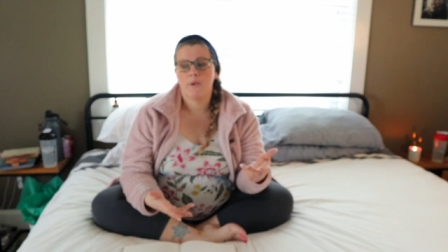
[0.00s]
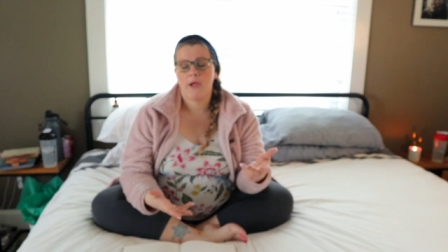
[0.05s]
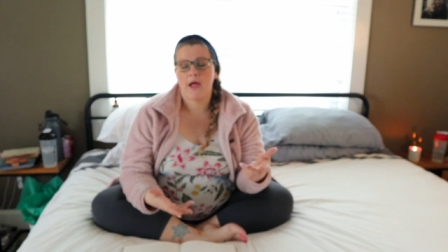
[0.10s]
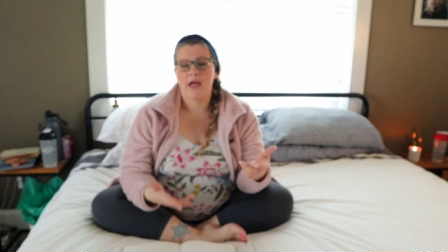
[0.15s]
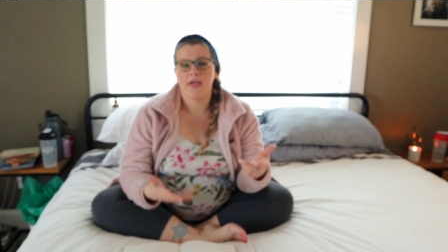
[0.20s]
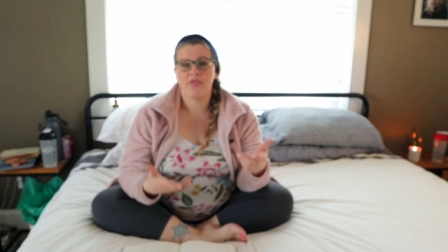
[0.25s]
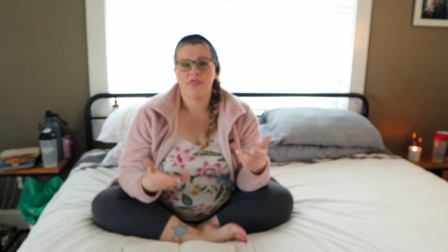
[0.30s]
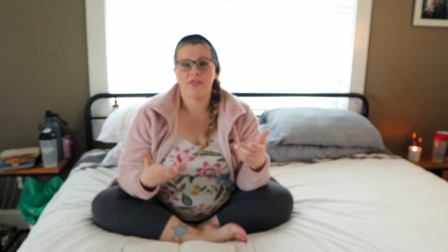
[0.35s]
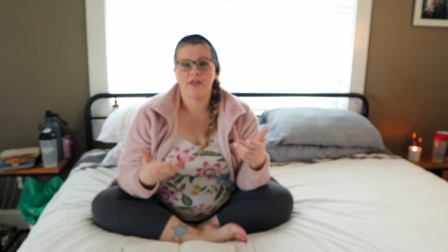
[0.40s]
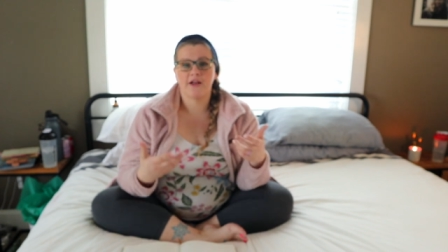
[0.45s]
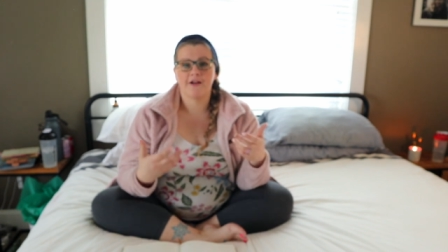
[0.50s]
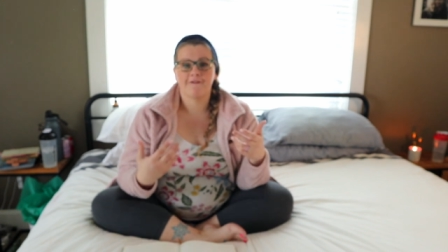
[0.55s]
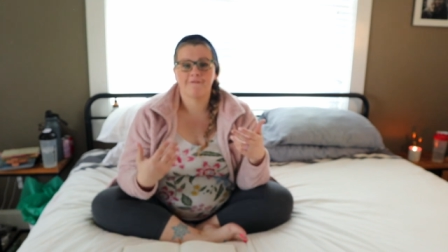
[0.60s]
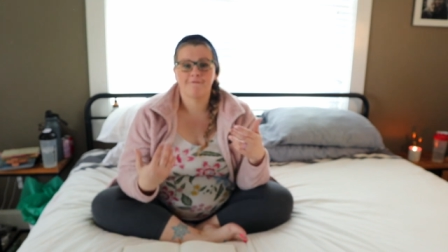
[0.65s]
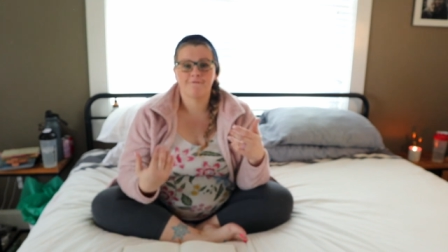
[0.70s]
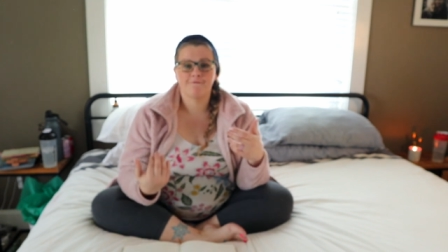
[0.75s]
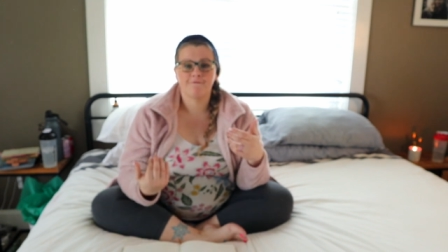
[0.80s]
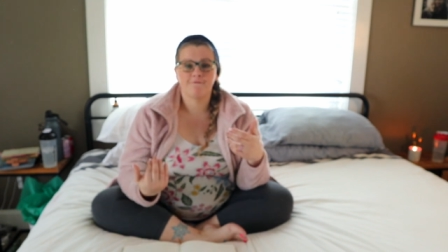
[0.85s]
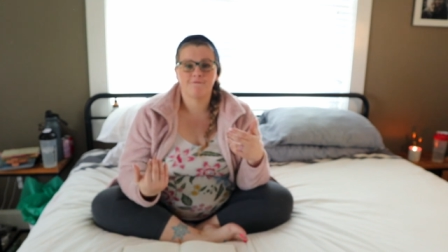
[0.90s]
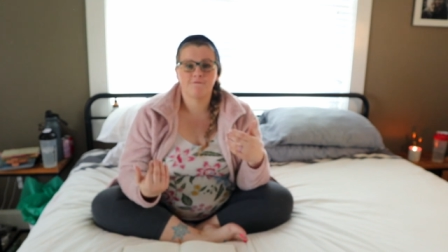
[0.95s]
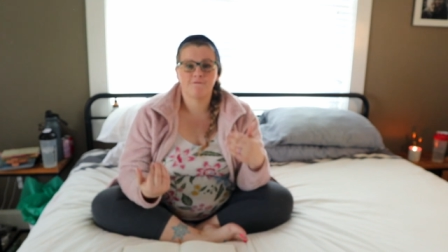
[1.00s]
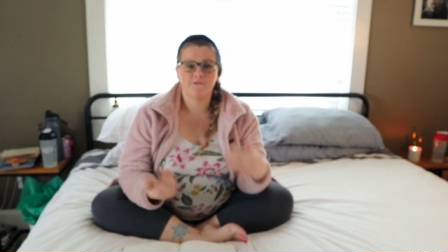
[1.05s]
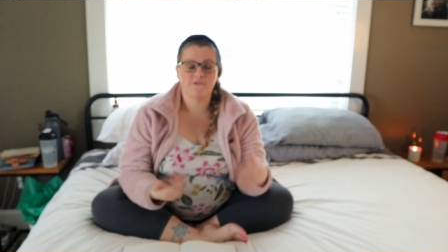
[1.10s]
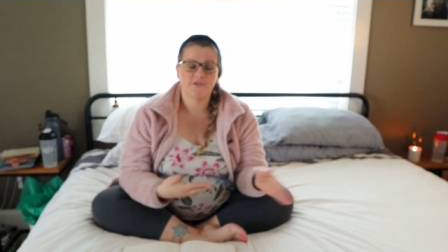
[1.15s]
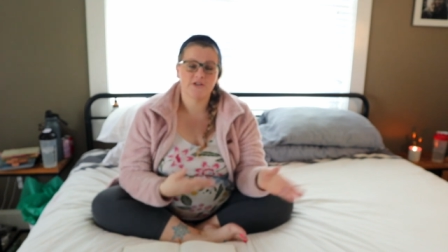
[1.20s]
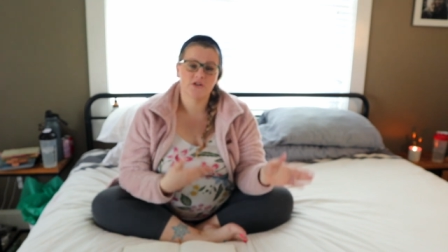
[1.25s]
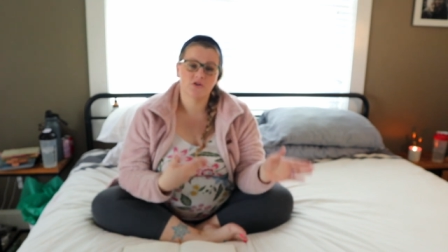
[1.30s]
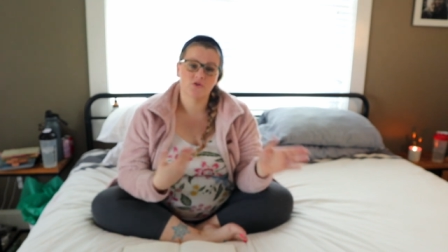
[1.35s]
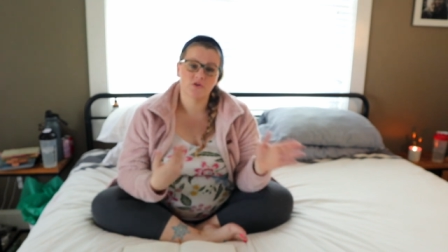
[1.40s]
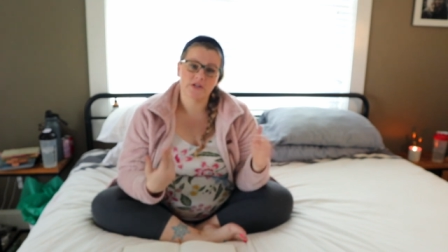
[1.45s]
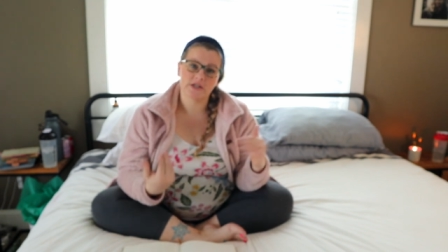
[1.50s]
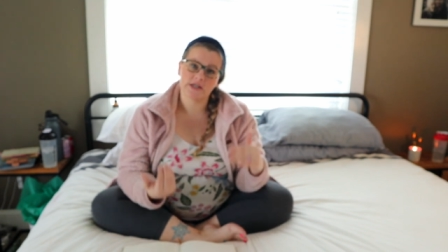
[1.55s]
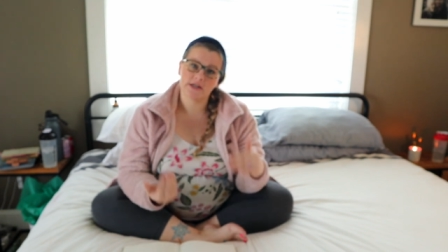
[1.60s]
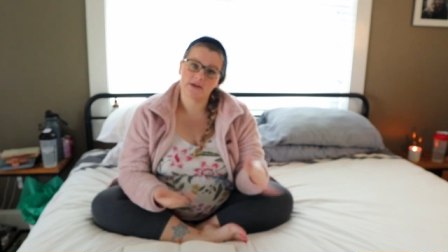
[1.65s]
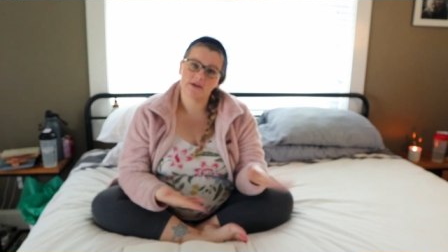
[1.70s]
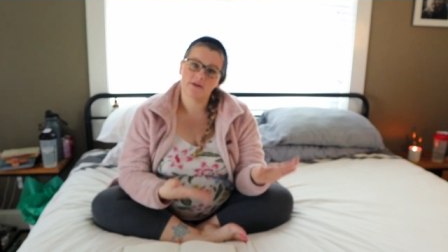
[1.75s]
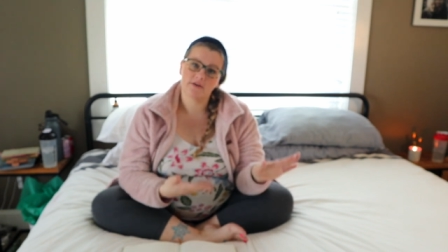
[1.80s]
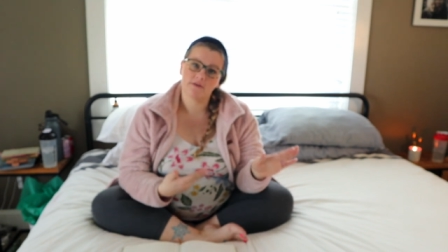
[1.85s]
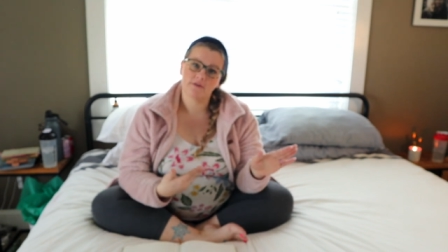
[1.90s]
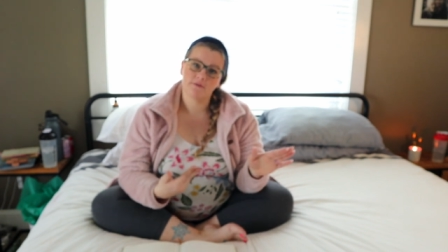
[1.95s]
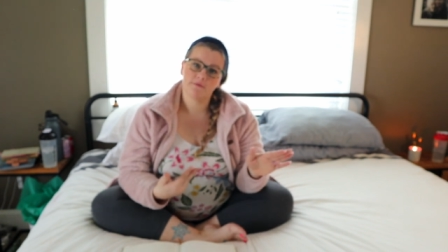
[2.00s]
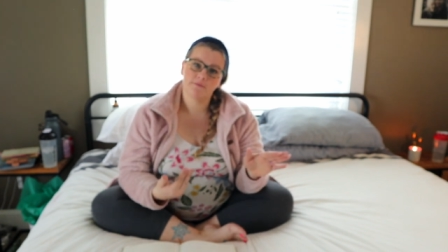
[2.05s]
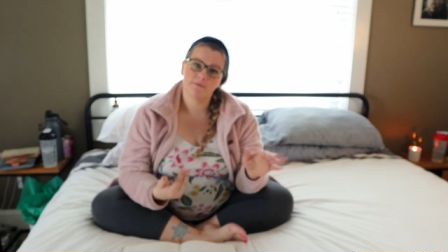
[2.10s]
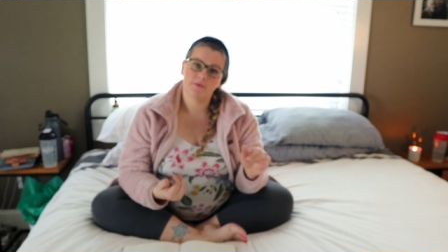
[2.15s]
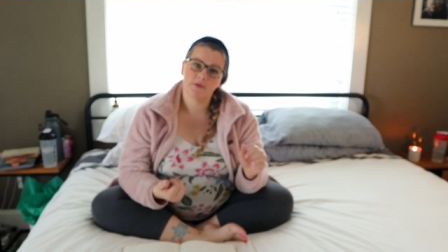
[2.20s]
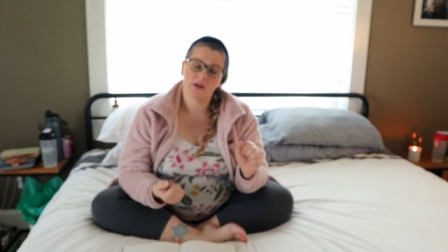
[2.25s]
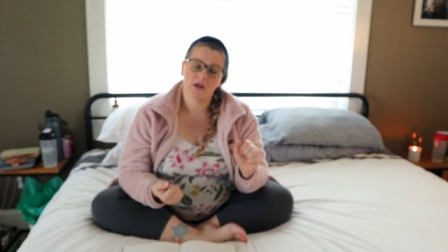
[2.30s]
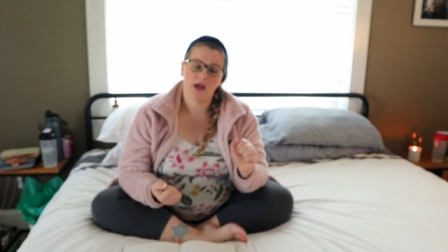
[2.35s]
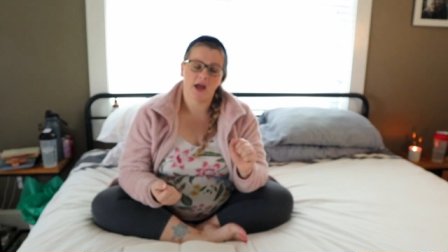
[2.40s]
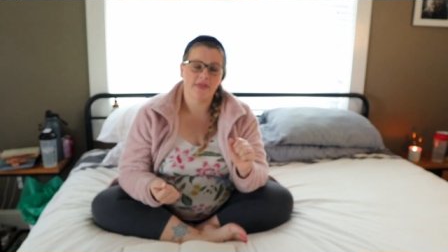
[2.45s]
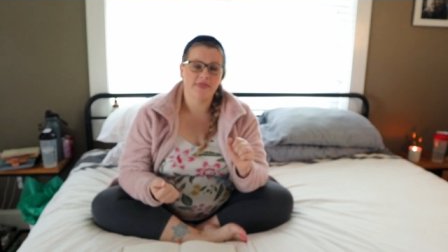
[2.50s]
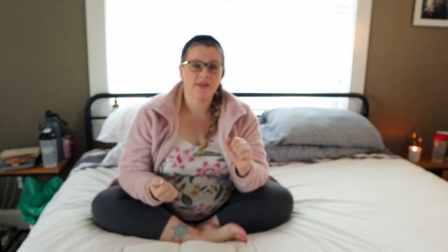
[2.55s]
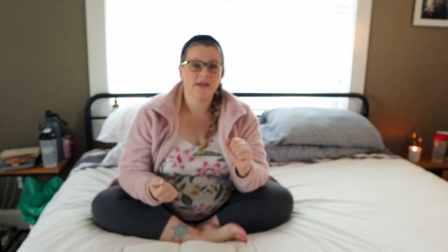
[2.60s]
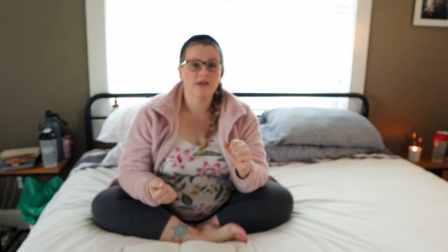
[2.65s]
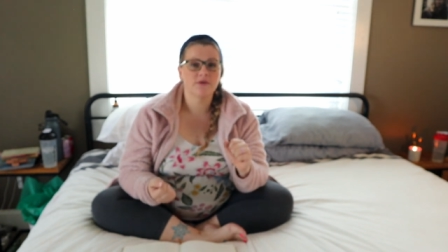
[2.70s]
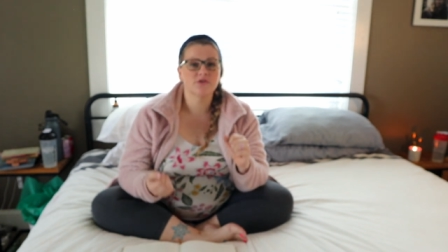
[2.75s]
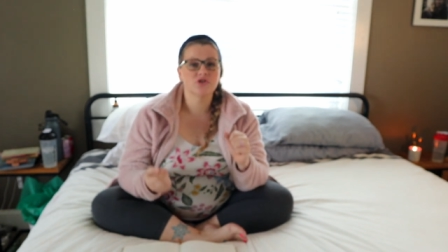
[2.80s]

I think it